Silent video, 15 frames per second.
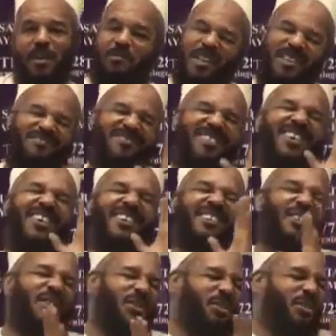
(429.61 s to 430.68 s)
but no,
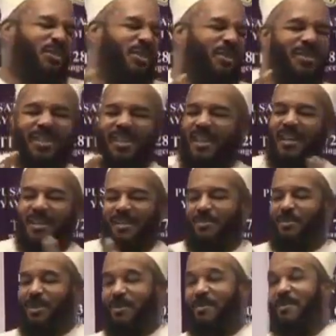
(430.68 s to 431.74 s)
he didn't like
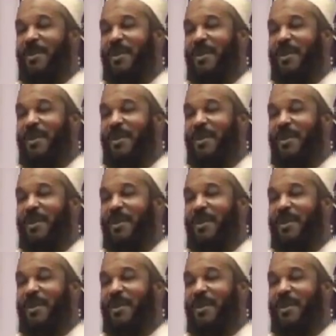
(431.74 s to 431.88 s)
this one.